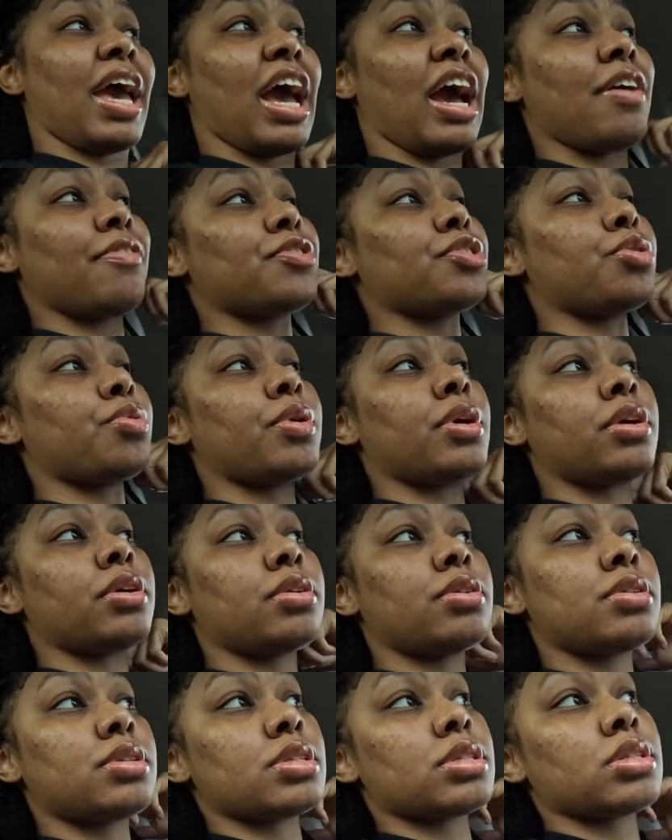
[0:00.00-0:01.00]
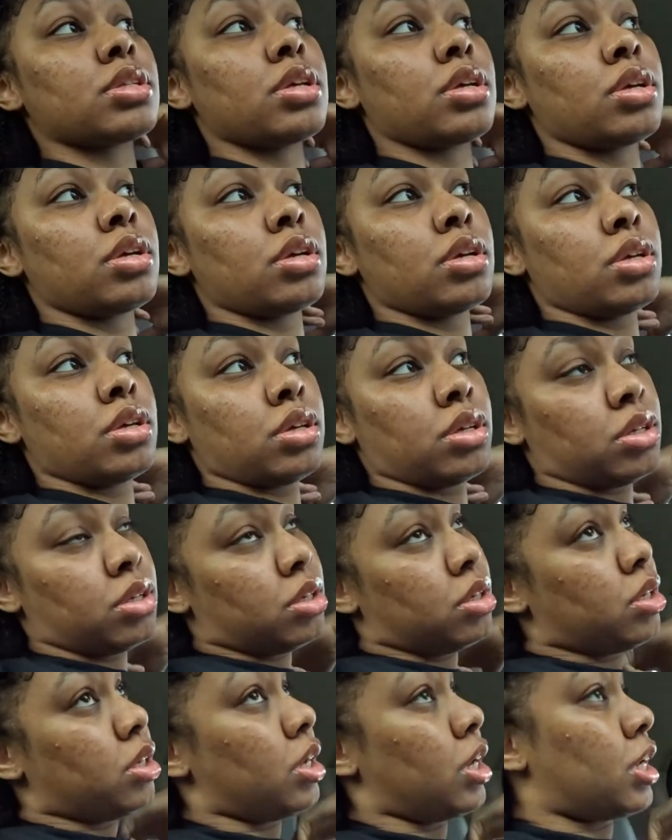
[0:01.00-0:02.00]
afterwards
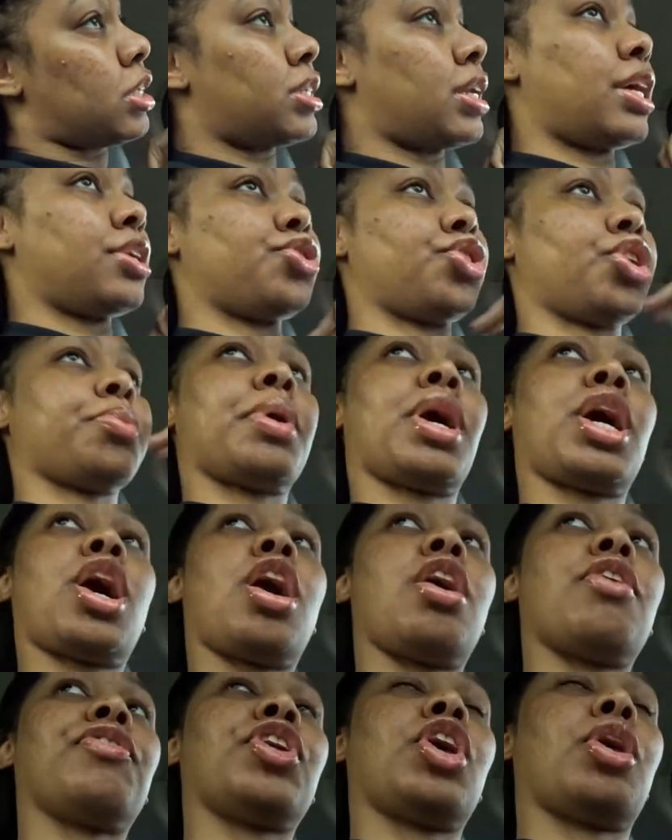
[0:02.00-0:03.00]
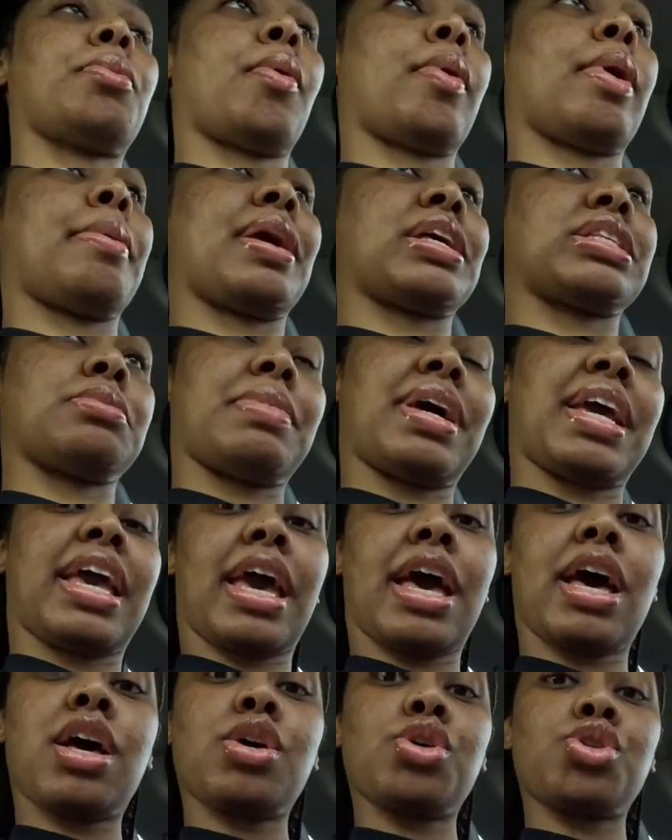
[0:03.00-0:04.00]
because then I drink my coffee on my way back to my
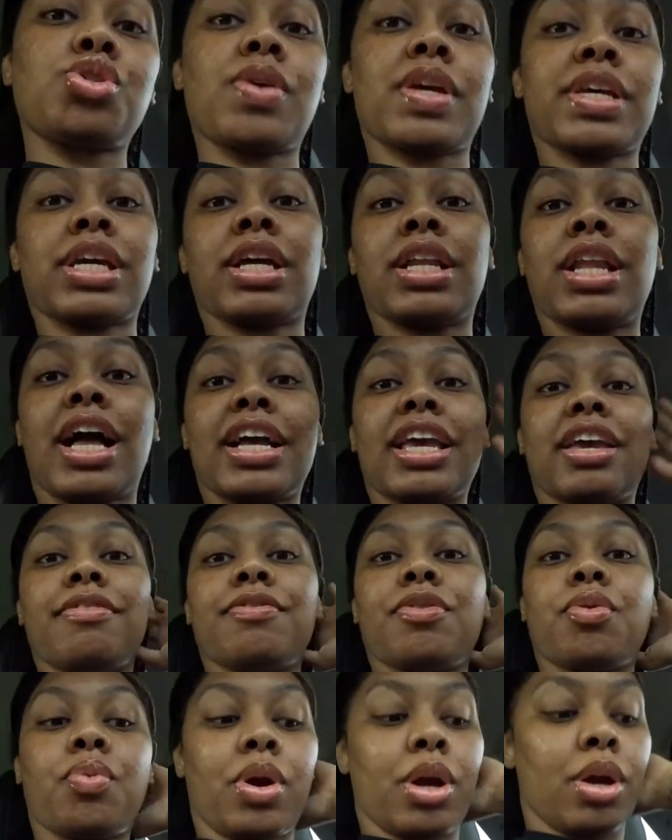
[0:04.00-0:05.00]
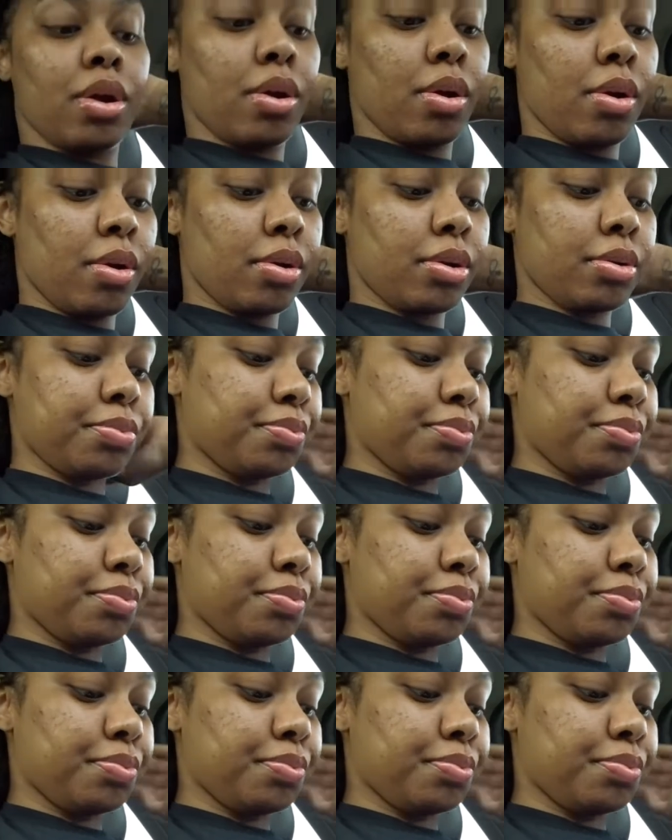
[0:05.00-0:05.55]
house so I can clock in for work.